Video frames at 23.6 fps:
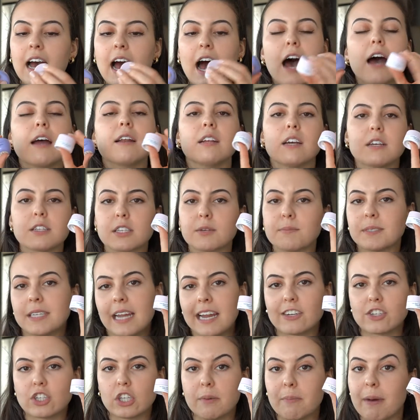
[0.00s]
a
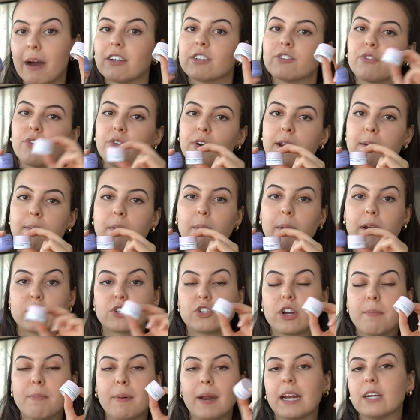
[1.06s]
substantial amount of cream on my
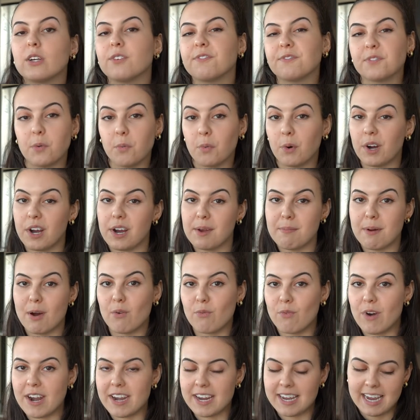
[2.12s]
trip and I don't have to worry
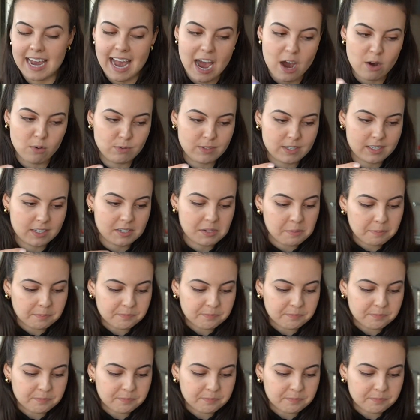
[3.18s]
about running out.